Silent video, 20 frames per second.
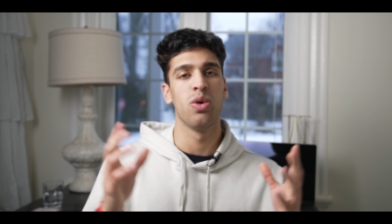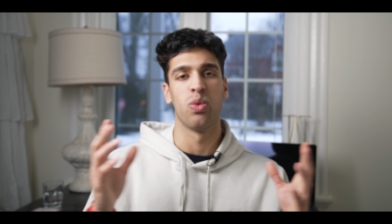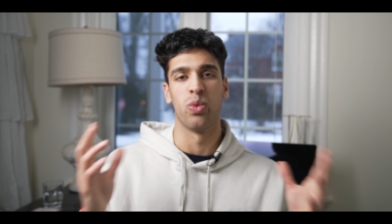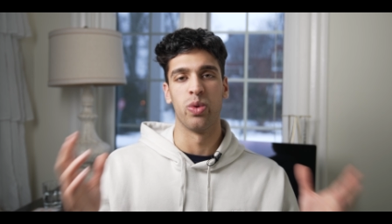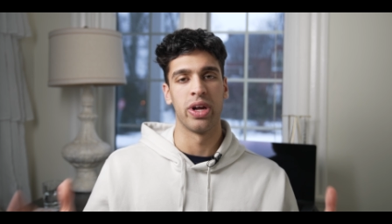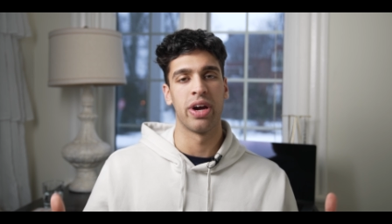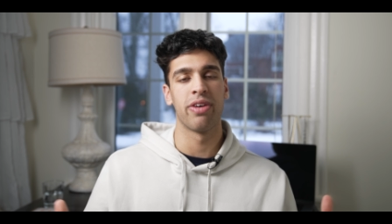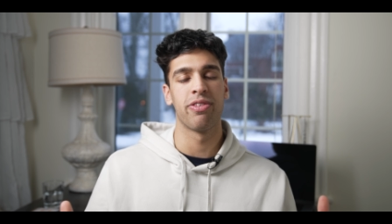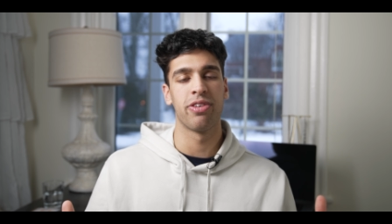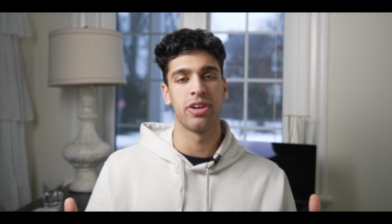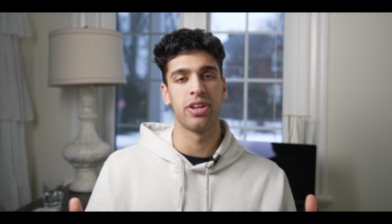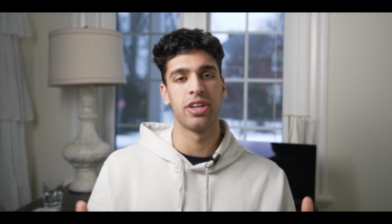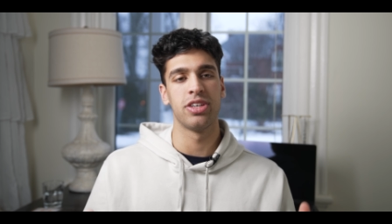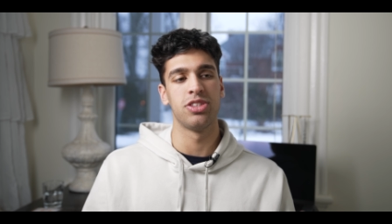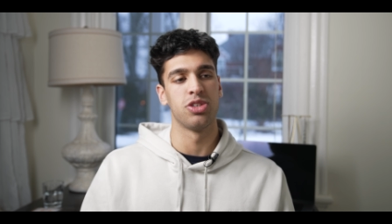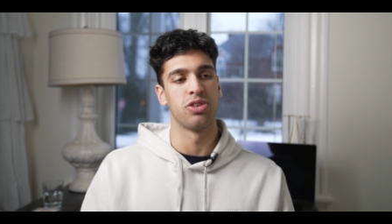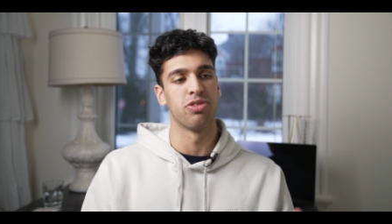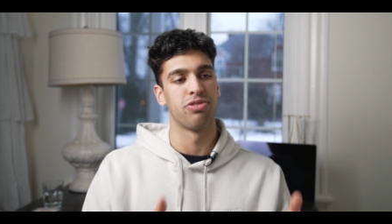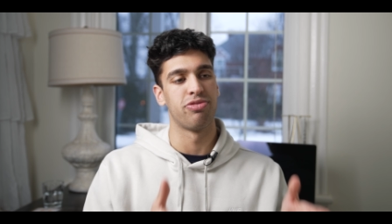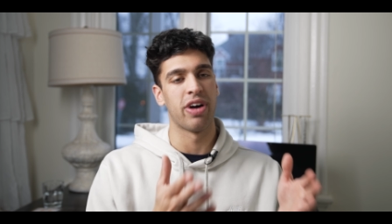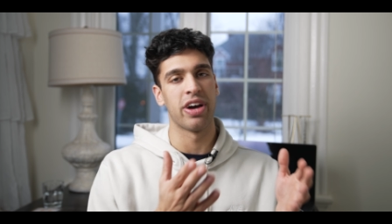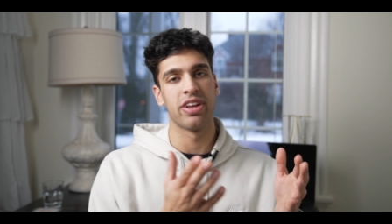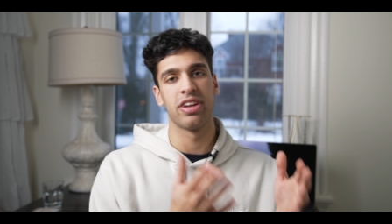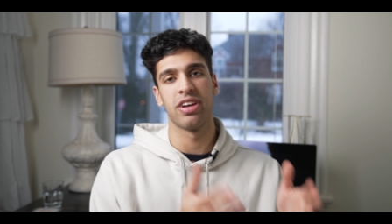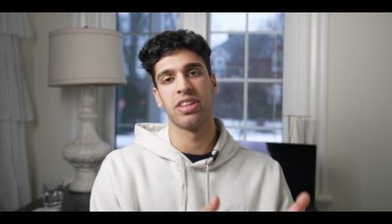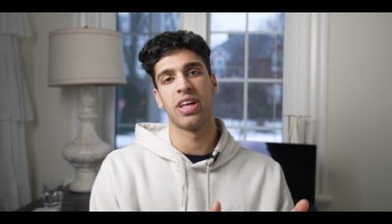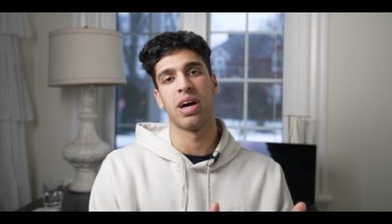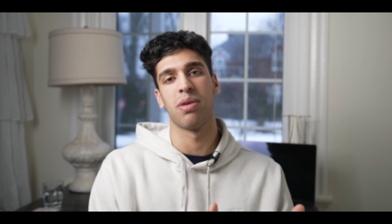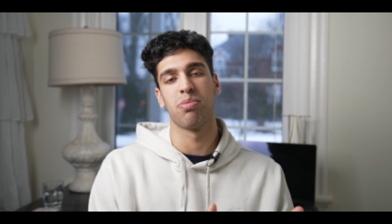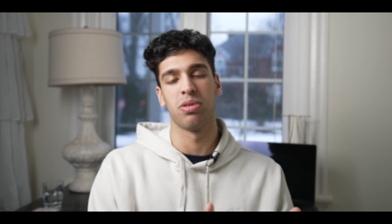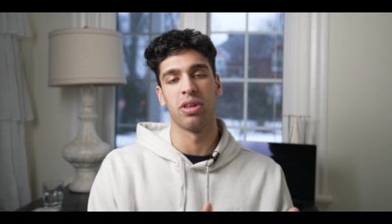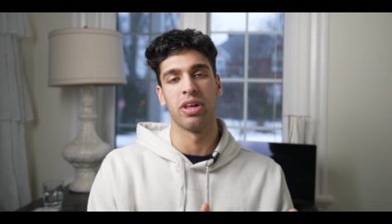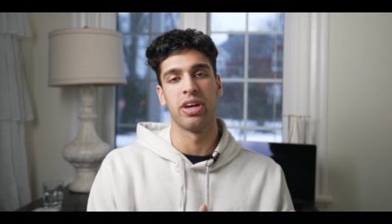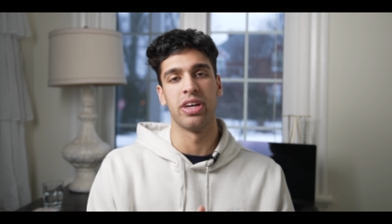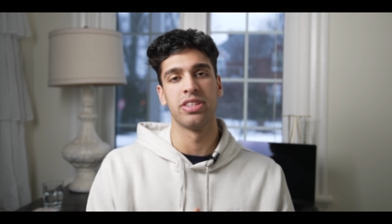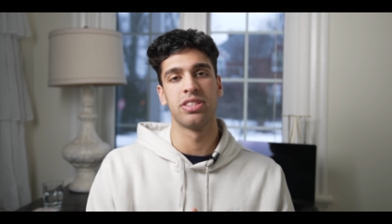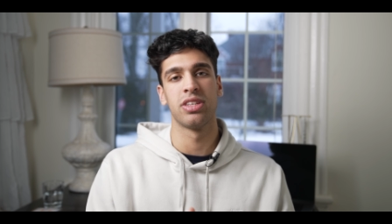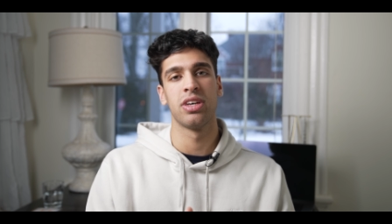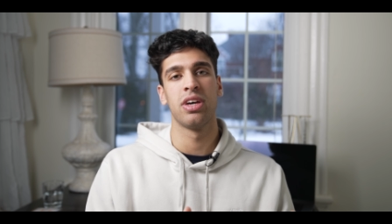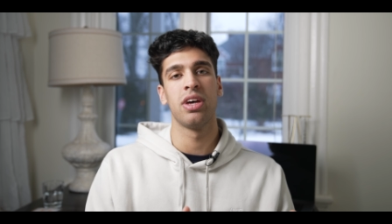whatever it is, you can find it in that
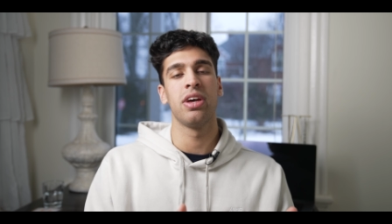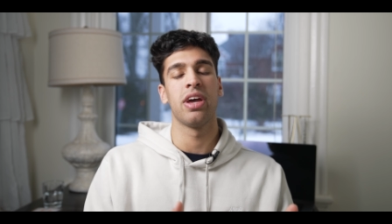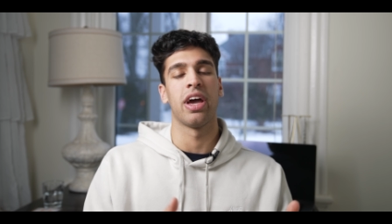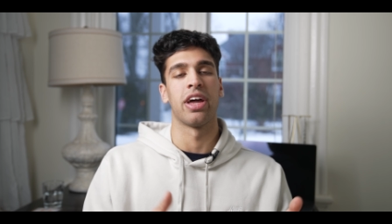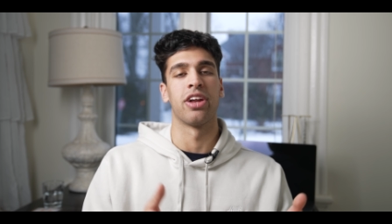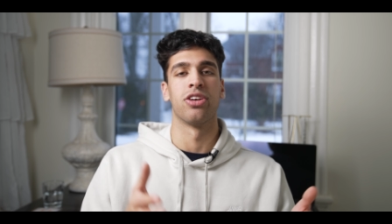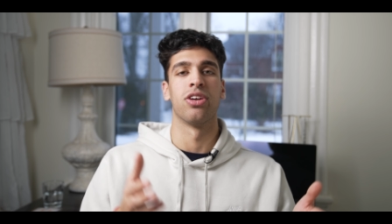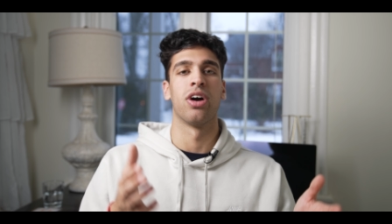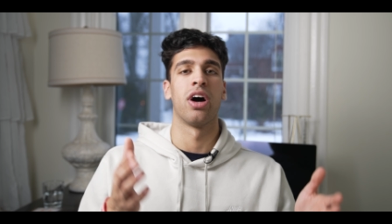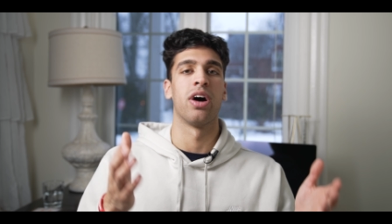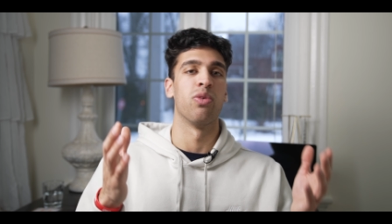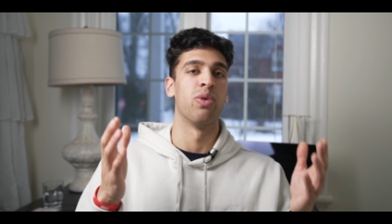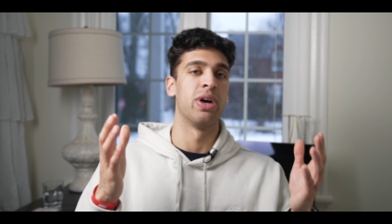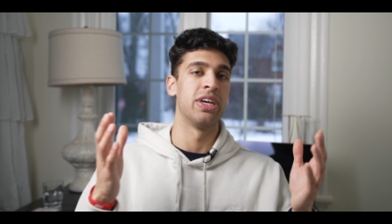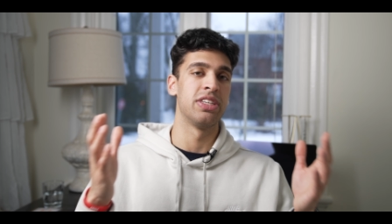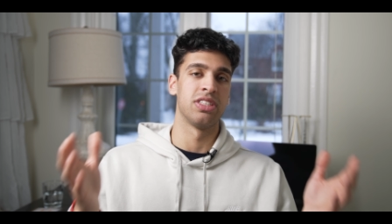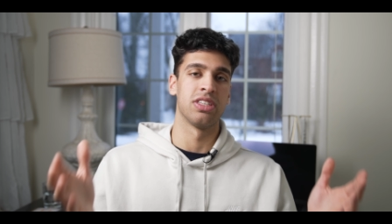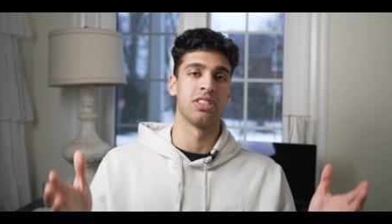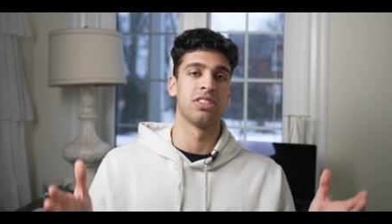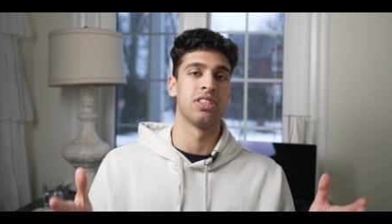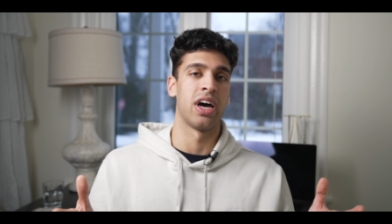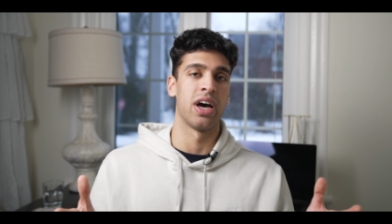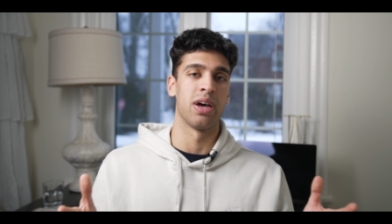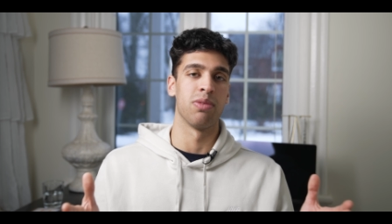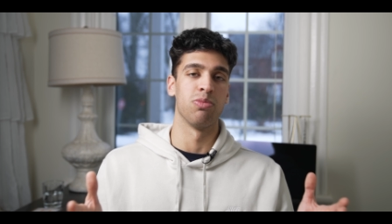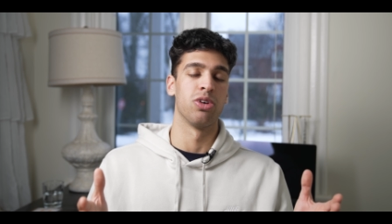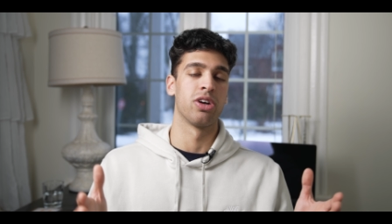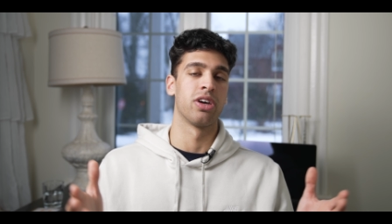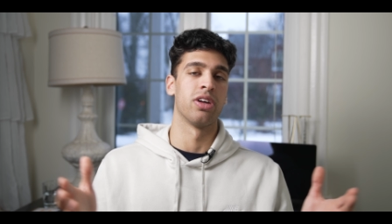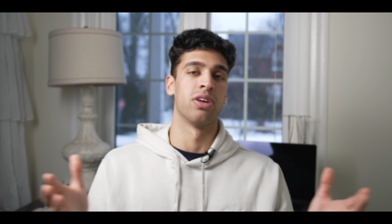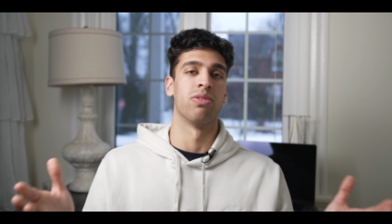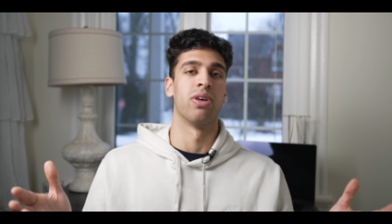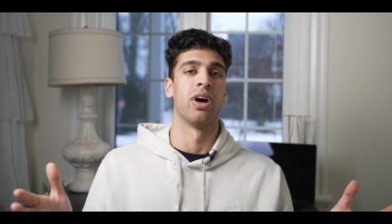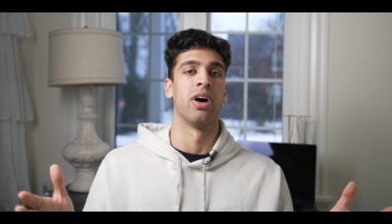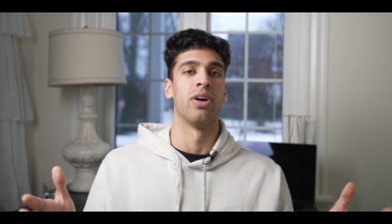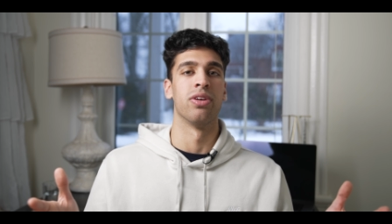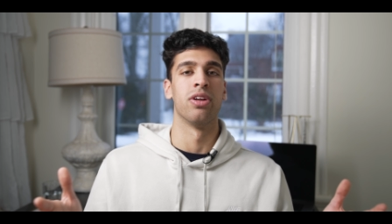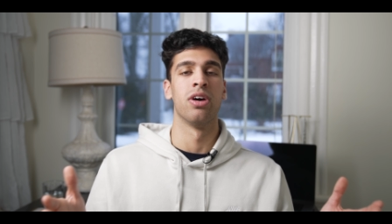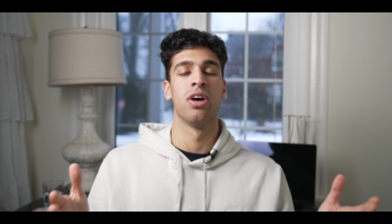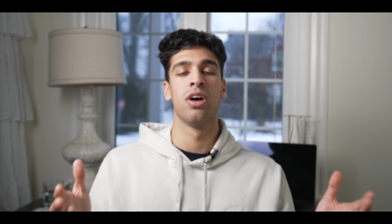place and you're not wasting time looking
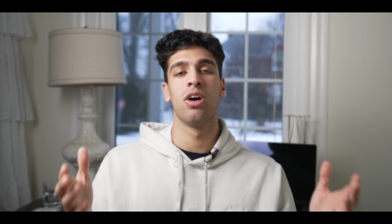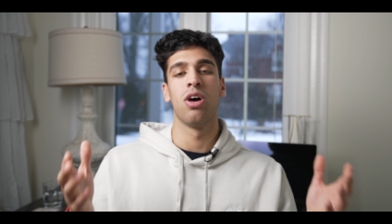around